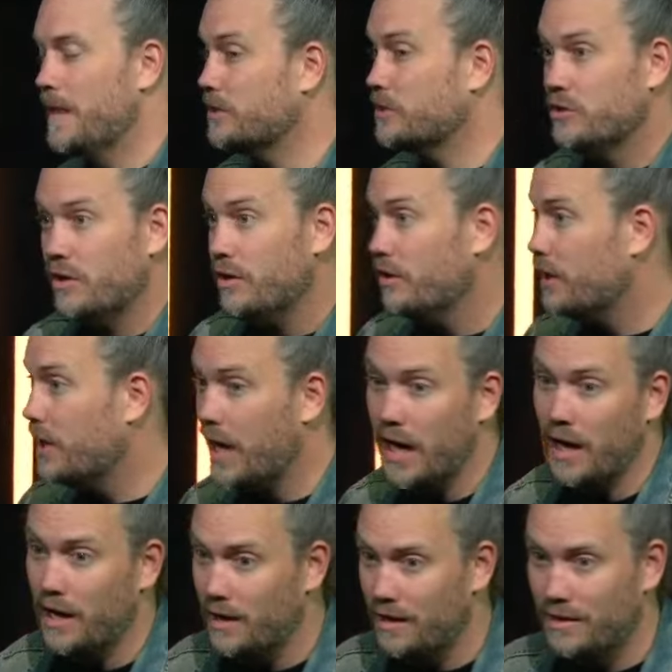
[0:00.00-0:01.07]
That's not
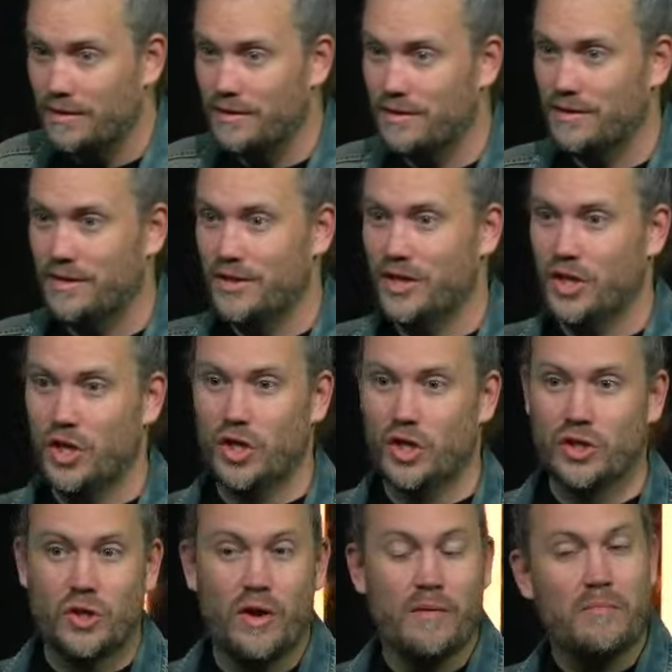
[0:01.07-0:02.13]
okay.
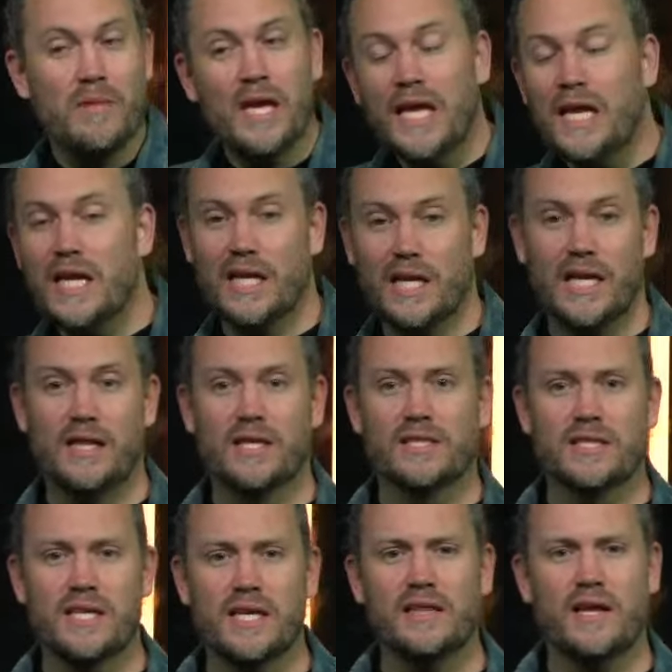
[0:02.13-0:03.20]
So immediately,
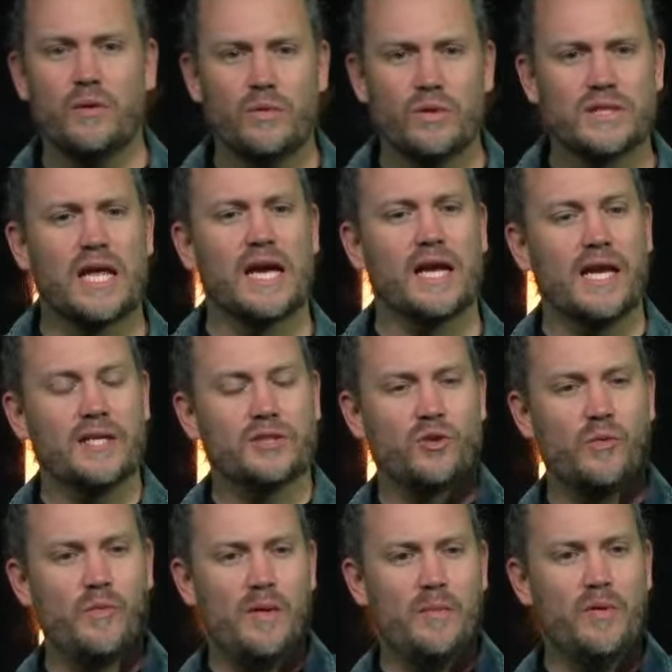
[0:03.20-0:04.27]
this thing that was like, let's
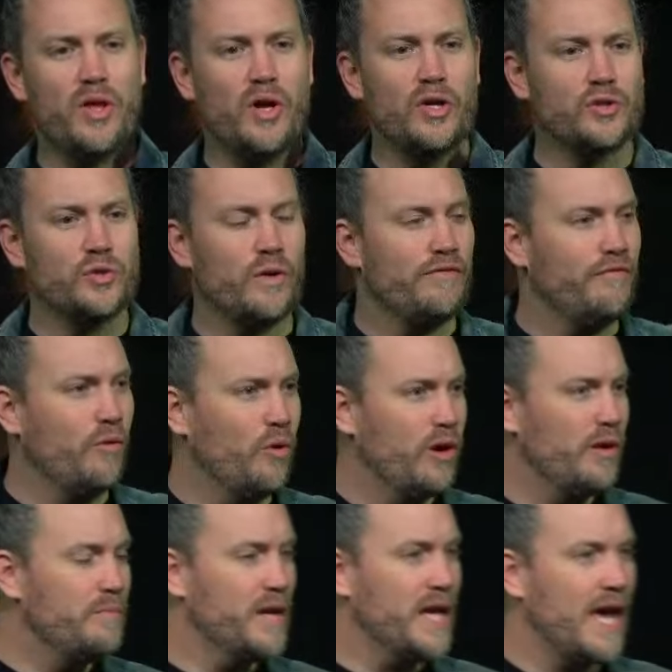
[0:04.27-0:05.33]
remember those who have
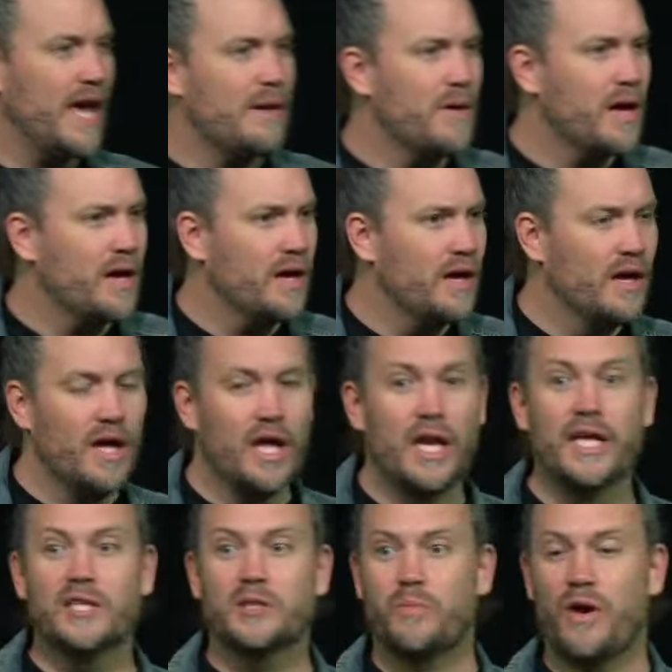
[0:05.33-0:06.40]
fallen, became a,
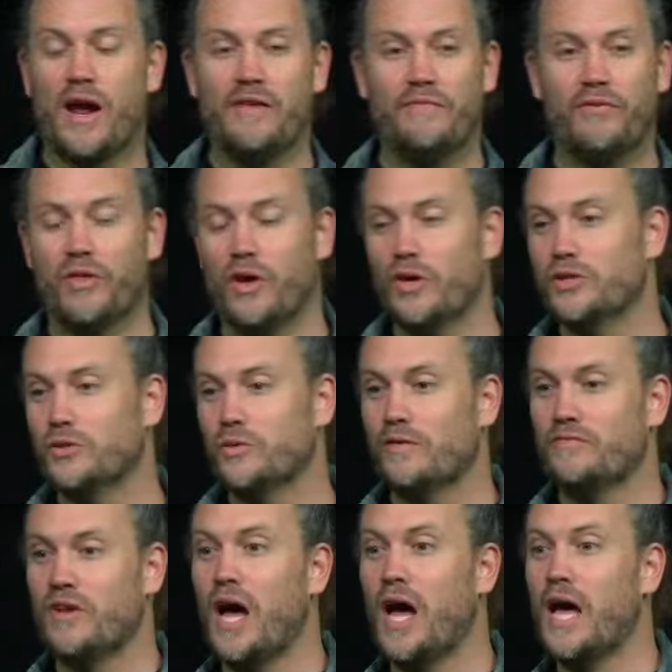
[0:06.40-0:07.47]
let's pray for those who
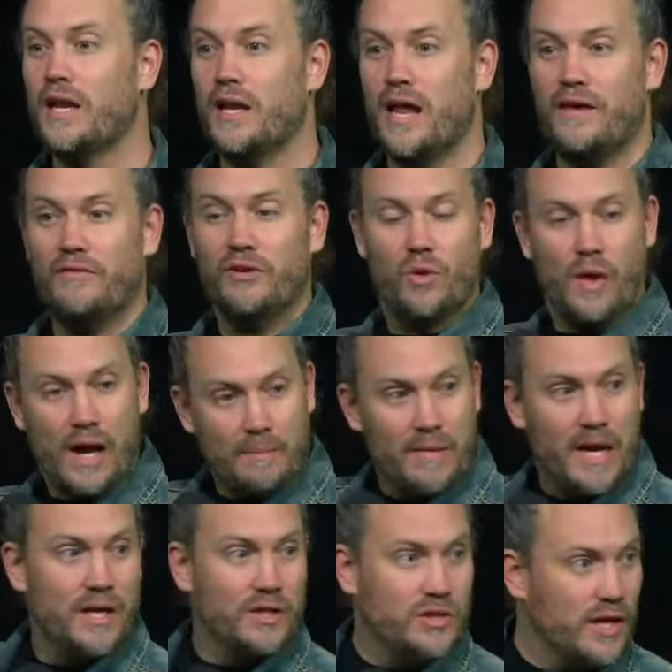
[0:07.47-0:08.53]
have died and haven't quite
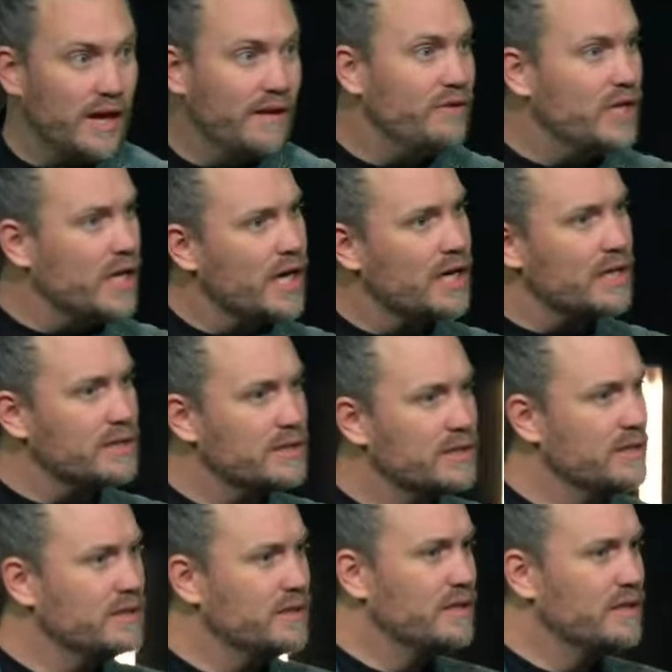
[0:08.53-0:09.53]
made it to heaven yet.